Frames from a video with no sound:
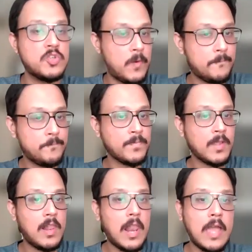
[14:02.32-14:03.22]
zone.
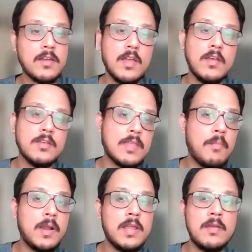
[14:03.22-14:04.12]
Like
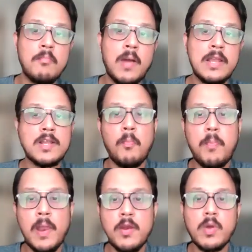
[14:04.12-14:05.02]
somebody might complain,